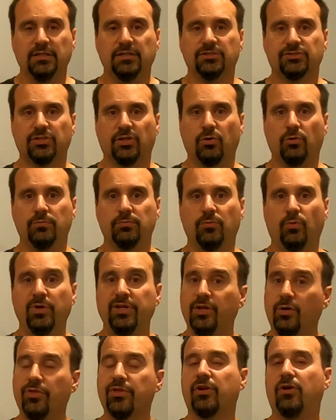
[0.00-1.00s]
So we
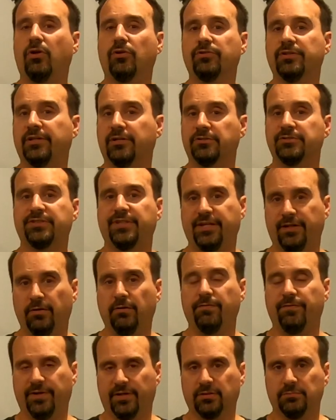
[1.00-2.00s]
know that alternators kill
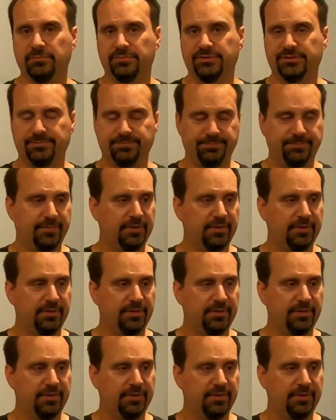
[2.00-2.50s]
F I C Ms.